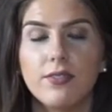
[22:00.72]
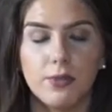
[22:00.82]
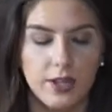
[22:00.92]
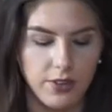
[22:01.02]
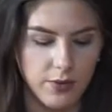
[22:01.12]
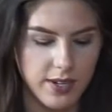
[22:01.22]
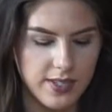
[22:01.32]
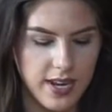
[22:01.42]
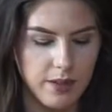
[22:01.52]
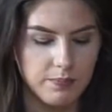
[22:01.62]
whatever you want to
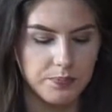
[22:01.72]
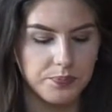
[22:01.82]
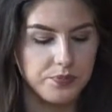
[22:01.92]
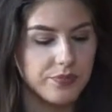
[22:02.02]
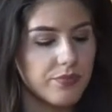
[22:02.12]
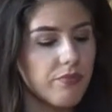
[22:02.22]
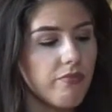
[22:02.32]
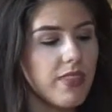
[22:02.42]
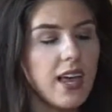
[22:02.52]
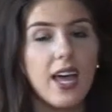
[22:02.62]
say.
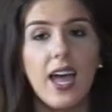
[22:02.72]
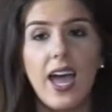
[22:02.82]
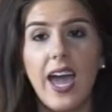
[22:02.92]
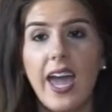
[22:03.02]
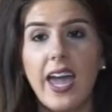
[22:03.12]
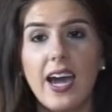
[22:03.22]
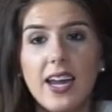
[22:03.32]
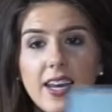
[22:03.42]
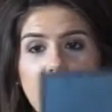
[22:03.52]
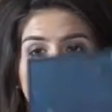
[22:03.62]
And